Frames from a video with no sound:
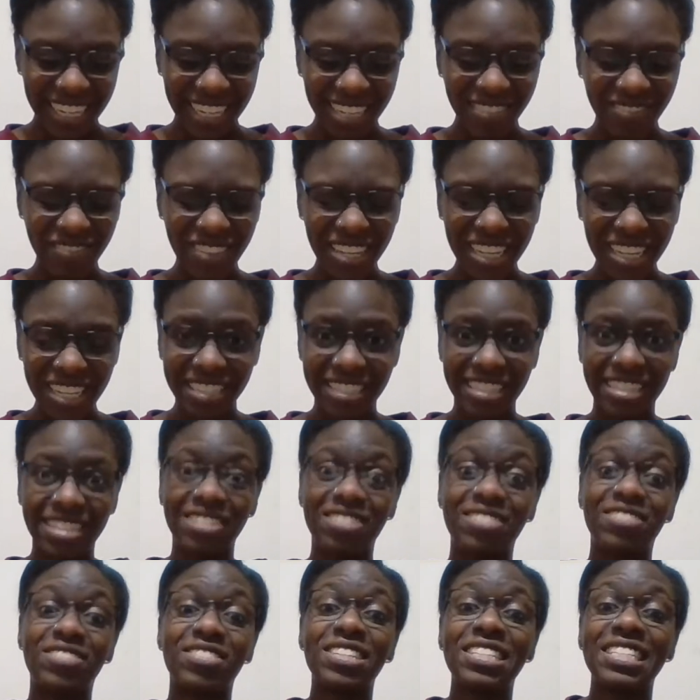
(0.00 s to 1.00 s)
It makes a
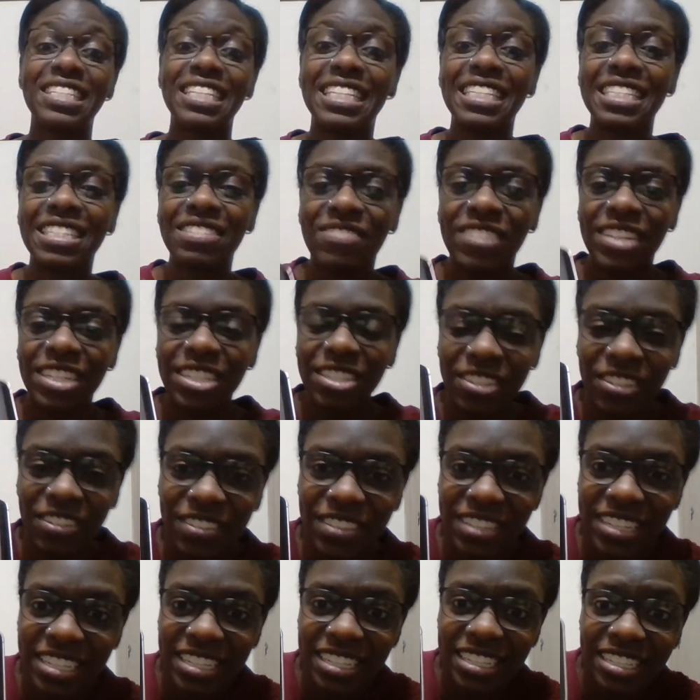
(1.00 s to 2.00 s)
little more sense if I show
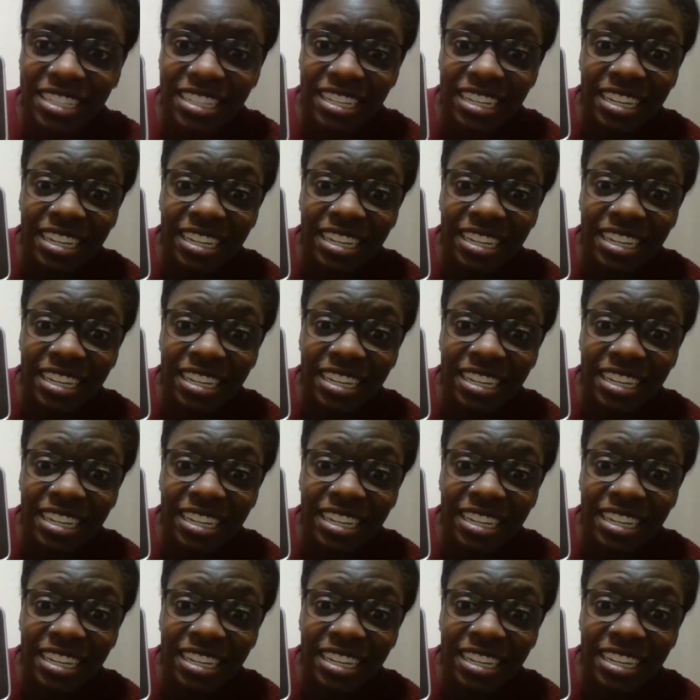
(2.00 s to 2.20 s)
you this.